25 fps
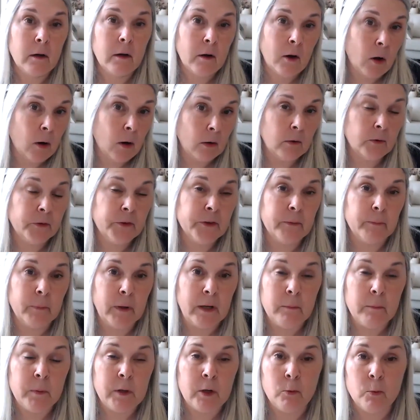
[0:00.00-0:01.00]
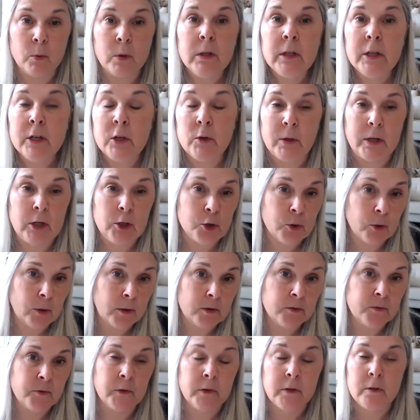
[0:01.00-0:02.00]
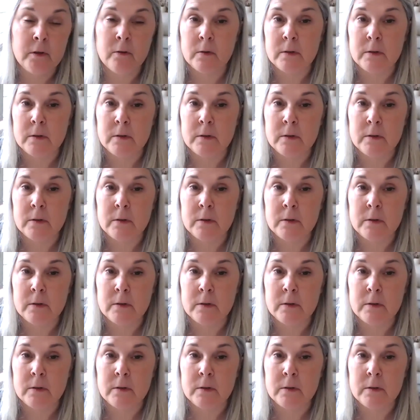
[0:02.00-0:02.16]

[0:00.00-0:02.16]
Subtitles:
Carleton might be a really great choice for you.